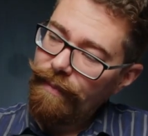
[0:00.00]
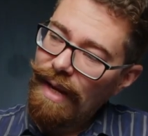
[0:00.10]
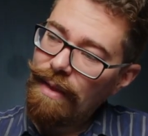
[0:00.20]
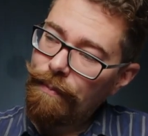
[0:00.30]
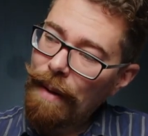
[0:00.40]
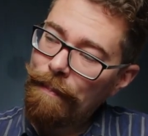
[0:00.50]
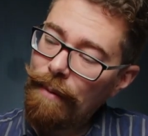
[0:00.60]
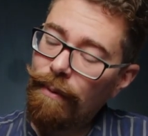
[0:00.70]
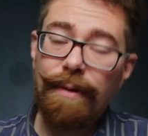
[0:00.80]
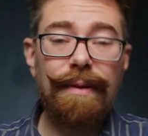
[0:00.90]
In the Brad Pitt
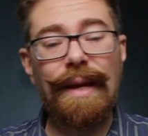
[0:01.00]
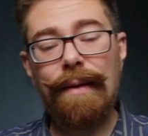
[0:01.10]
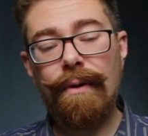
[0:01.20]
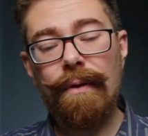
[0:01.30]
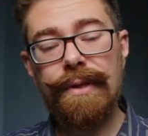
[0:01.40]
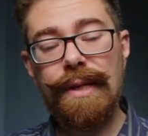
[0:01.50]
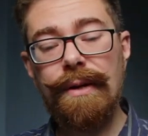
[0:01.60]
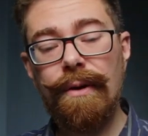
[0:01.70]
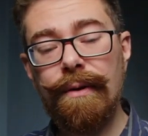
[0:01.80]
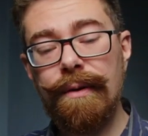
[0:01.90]
one, they've obviously
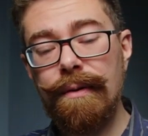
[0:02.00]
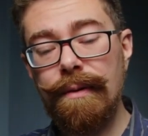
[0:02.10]
gone